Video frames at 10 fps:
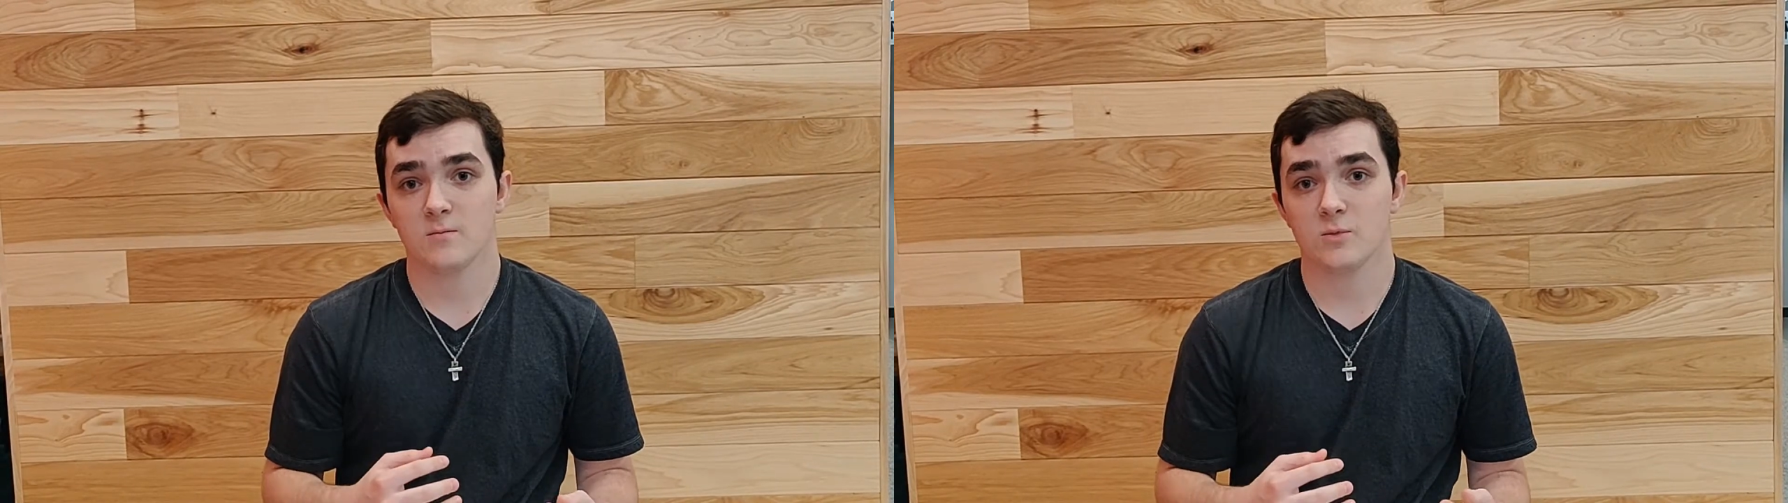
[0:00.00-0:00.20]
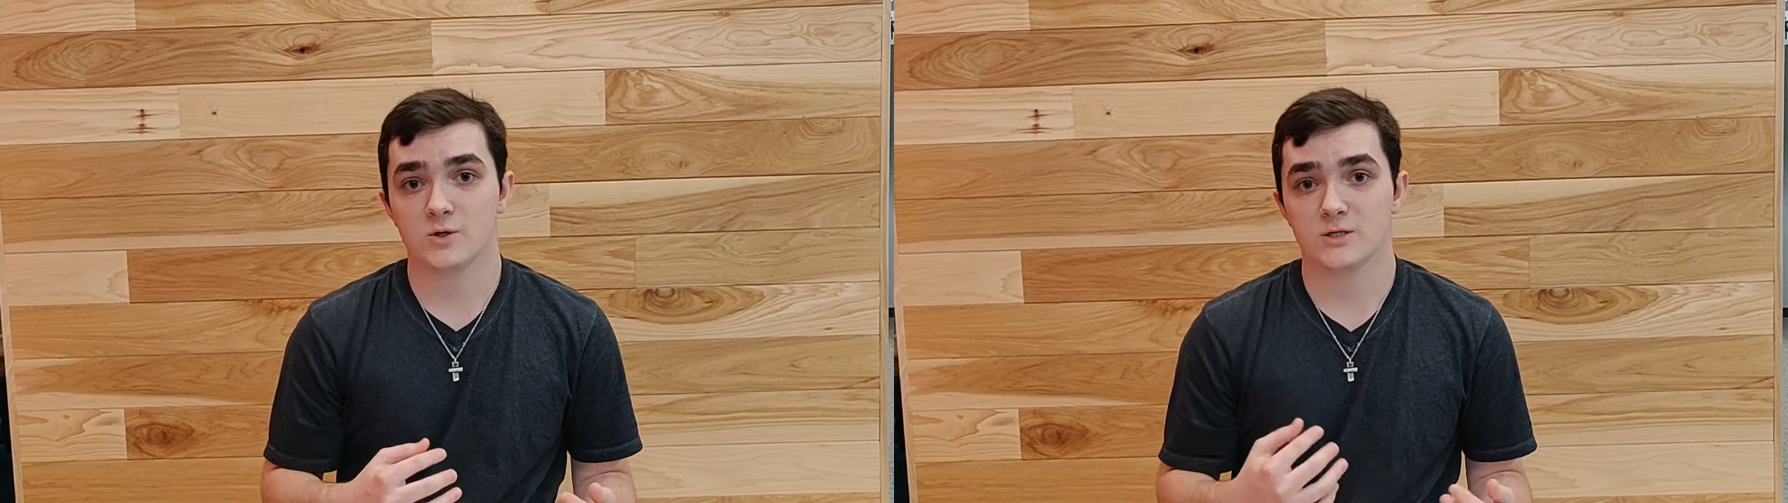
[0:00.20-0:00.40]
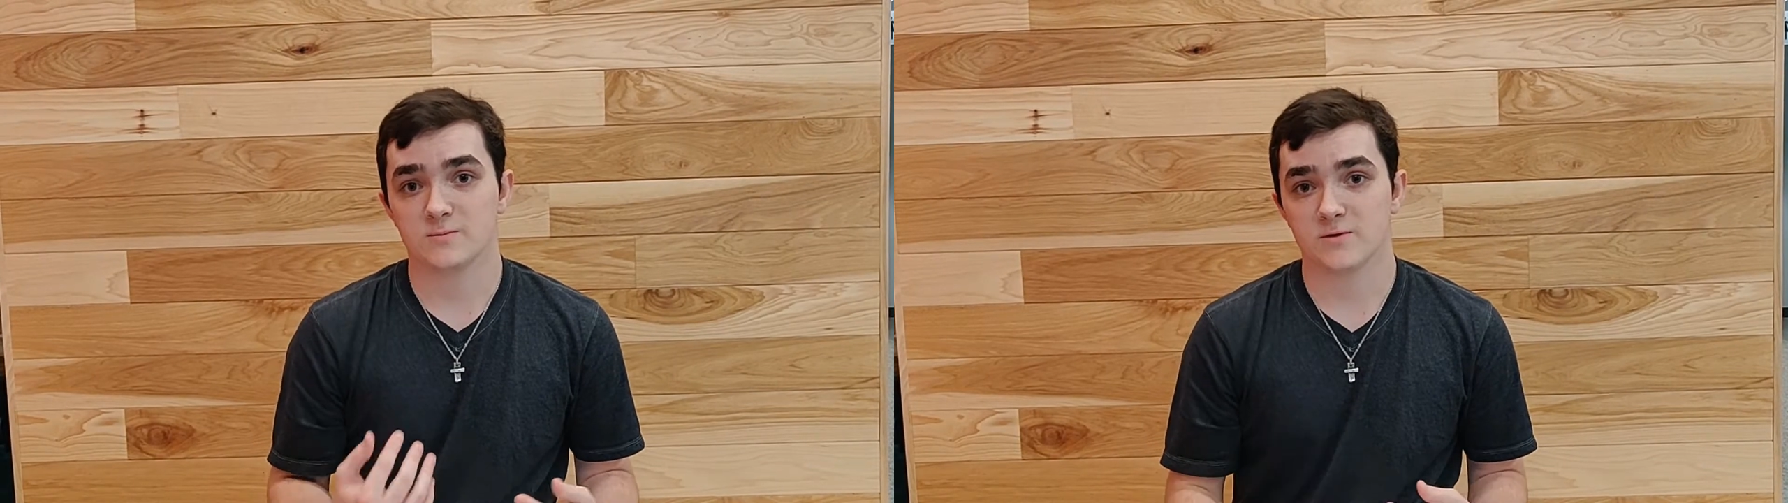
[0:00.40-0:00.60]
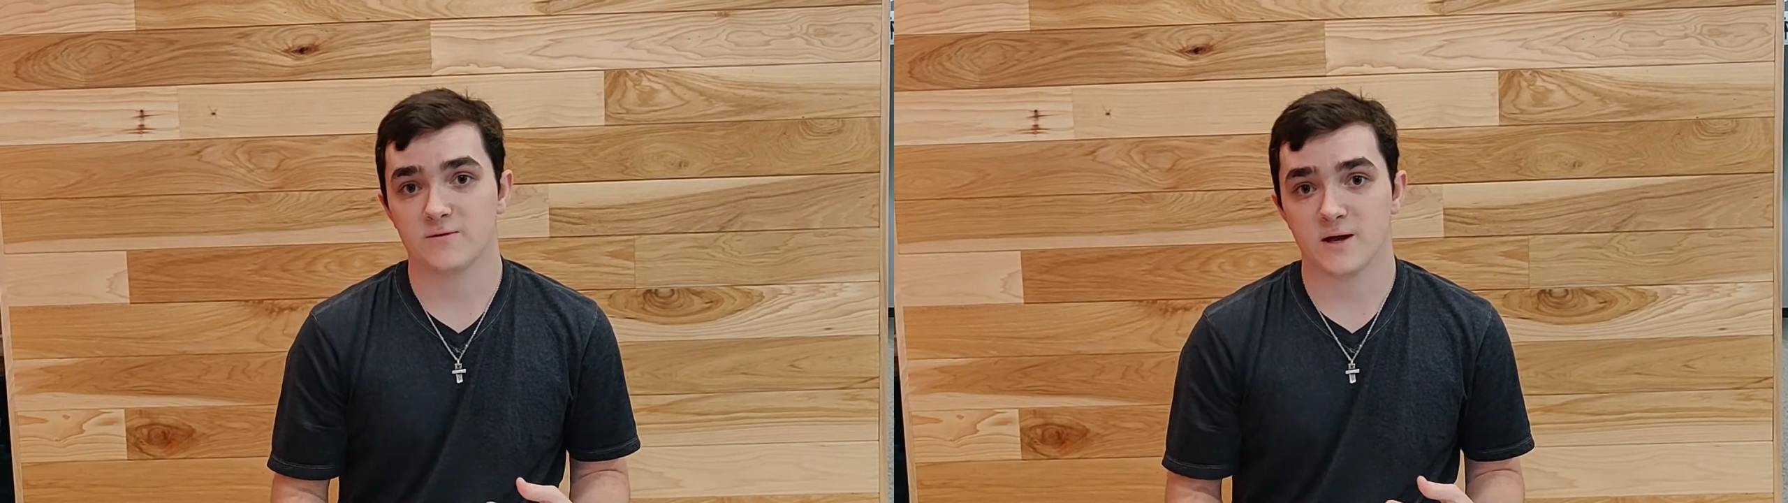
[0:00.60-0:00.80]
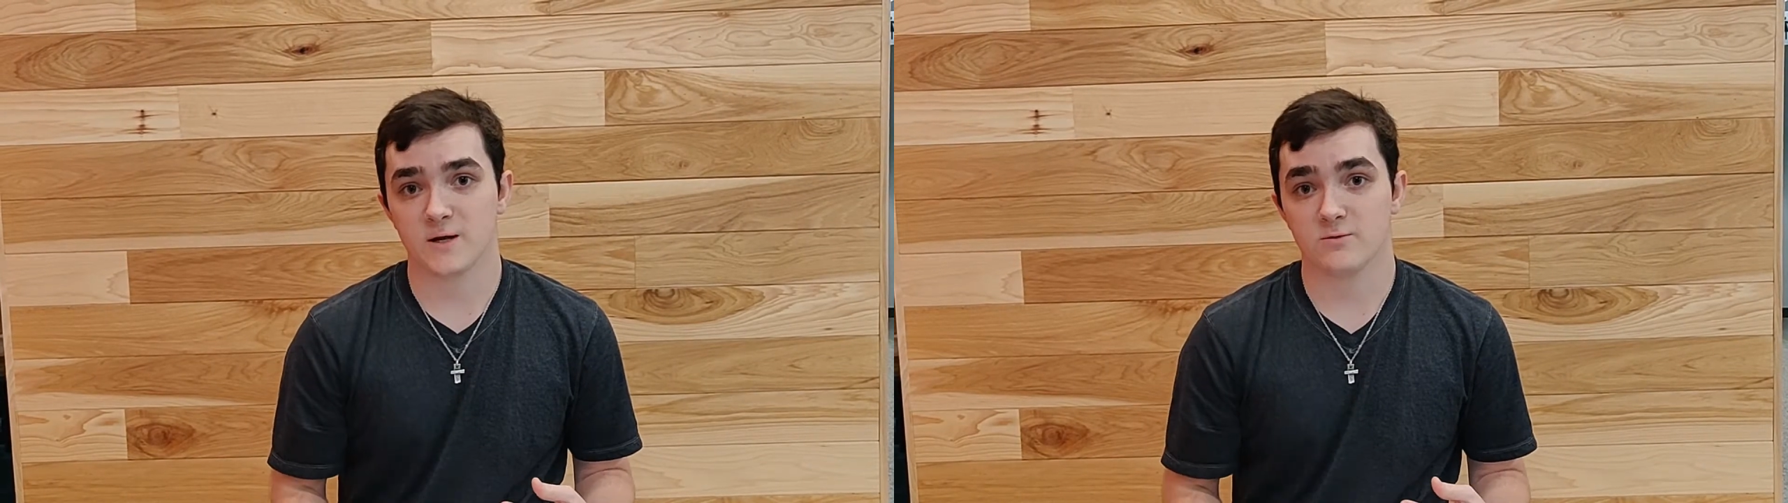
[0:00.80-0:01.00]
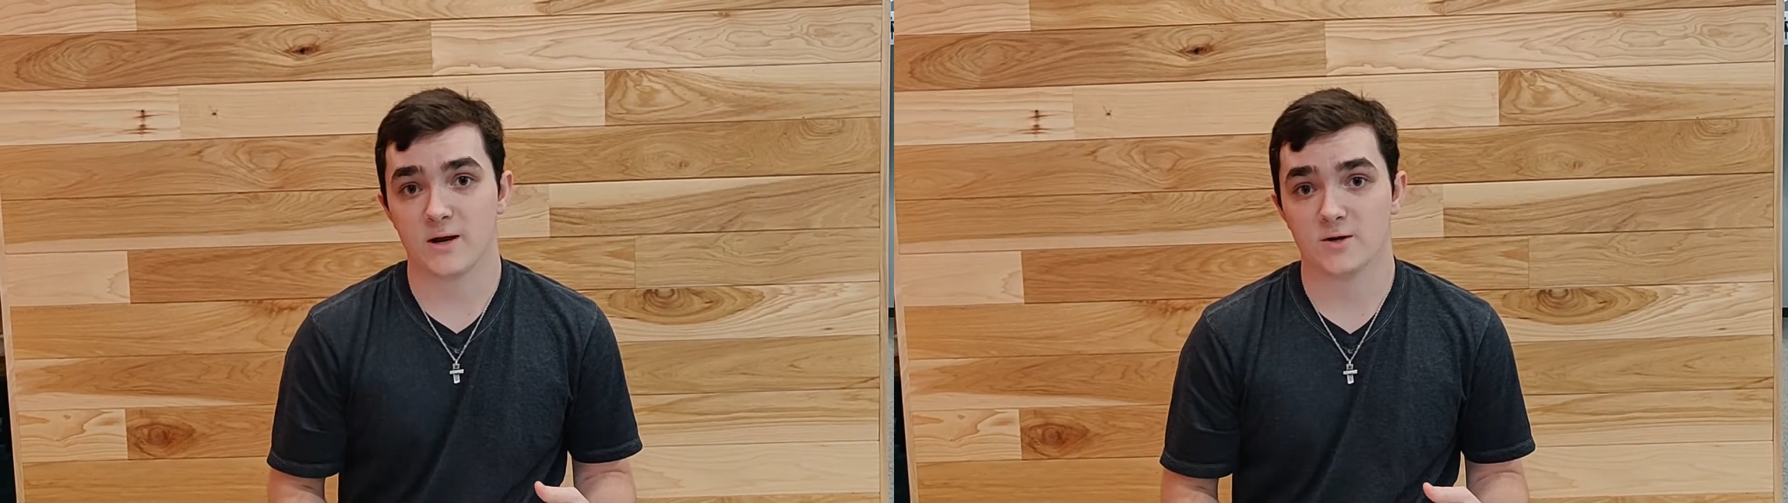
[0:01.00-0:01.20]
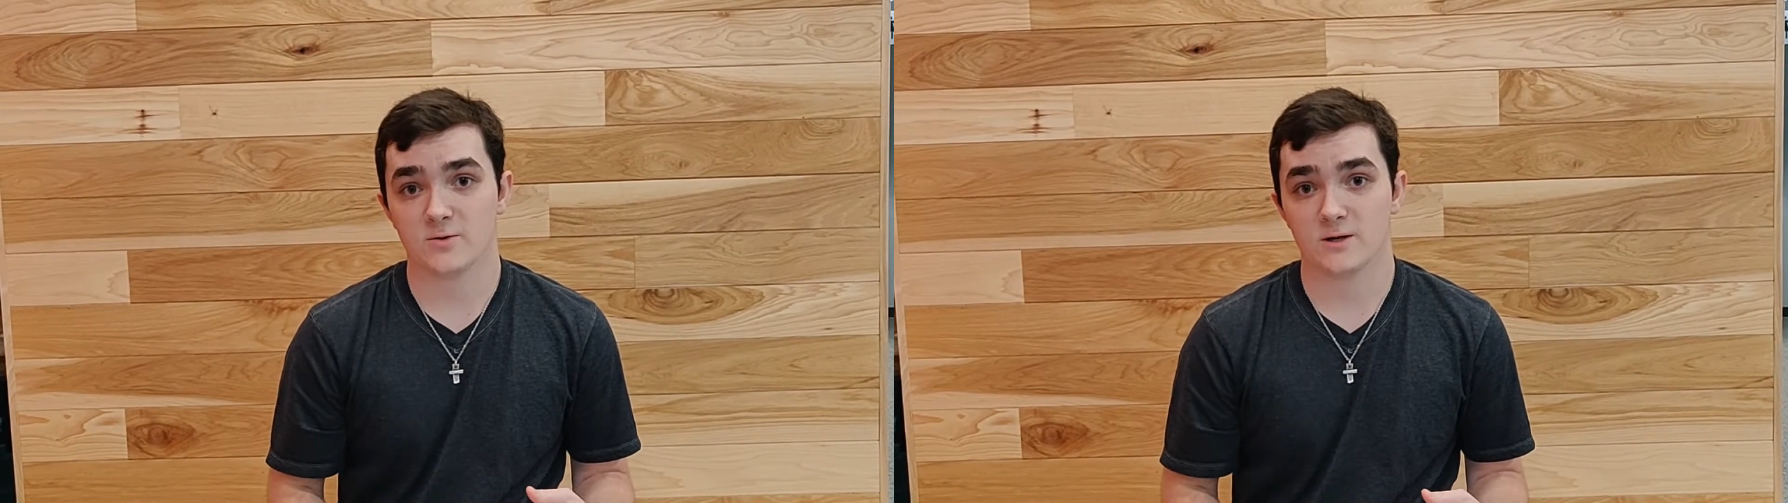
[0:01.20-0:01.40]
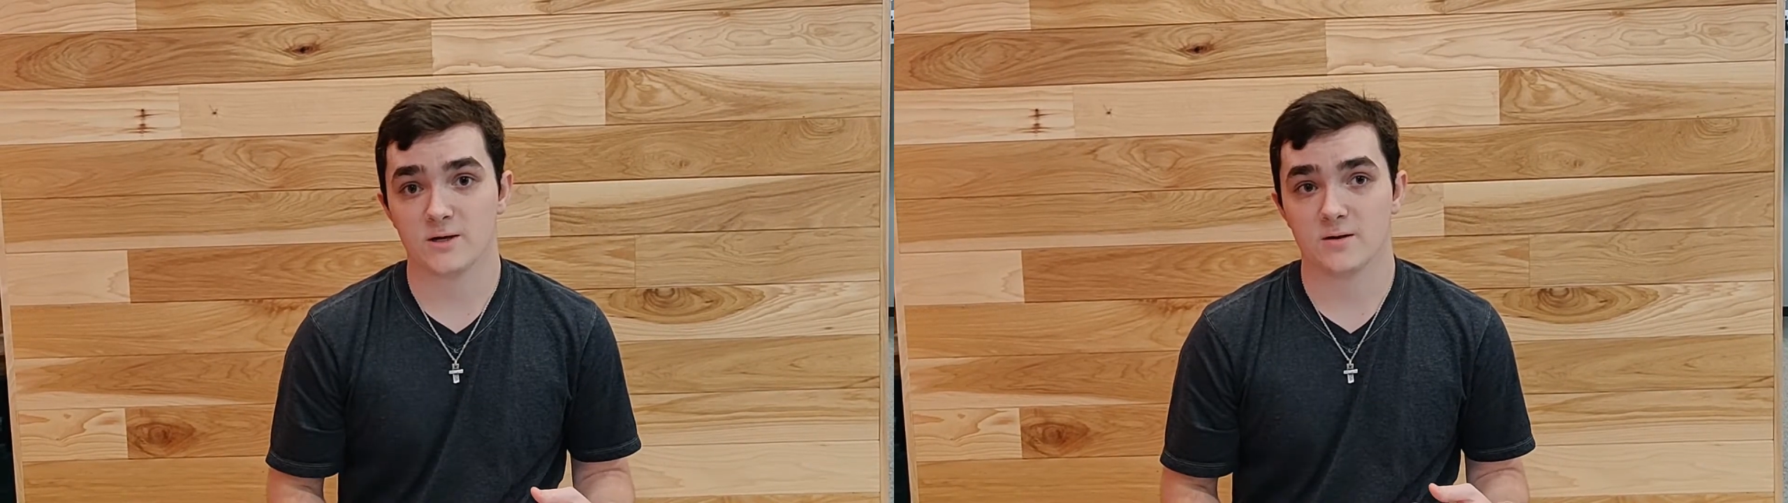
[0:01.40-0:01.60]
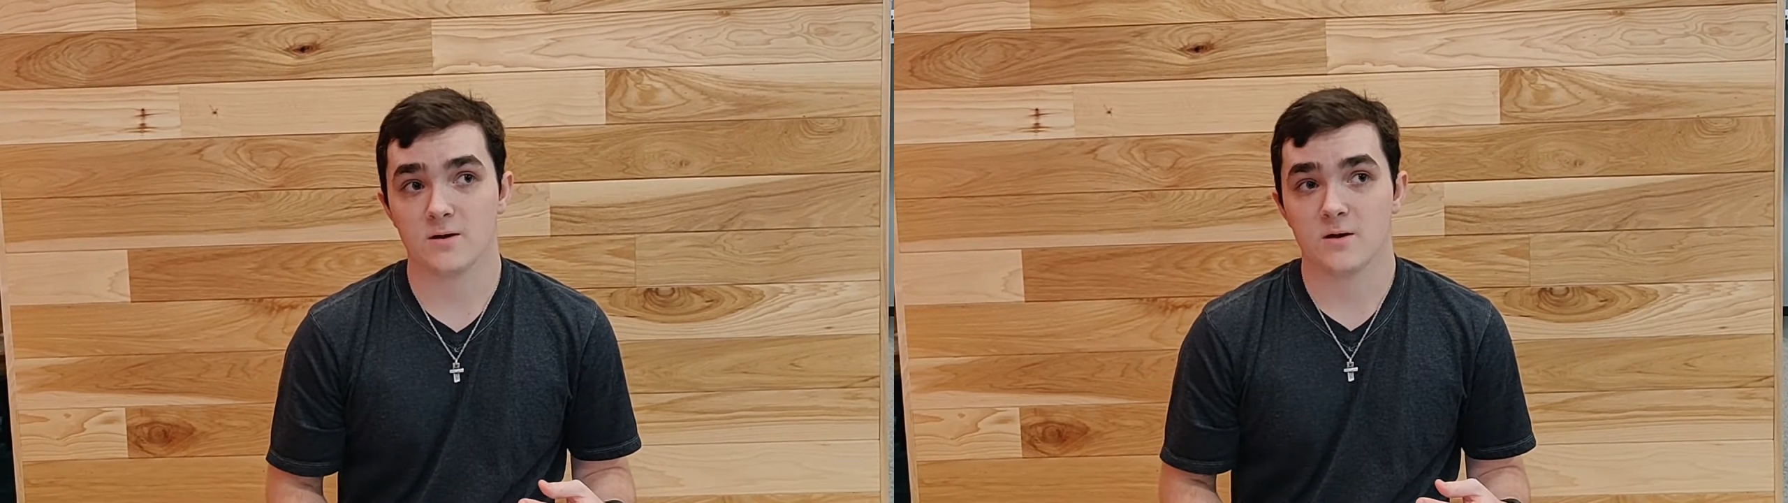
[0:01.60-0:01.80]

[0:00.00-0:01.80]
more simplified rendering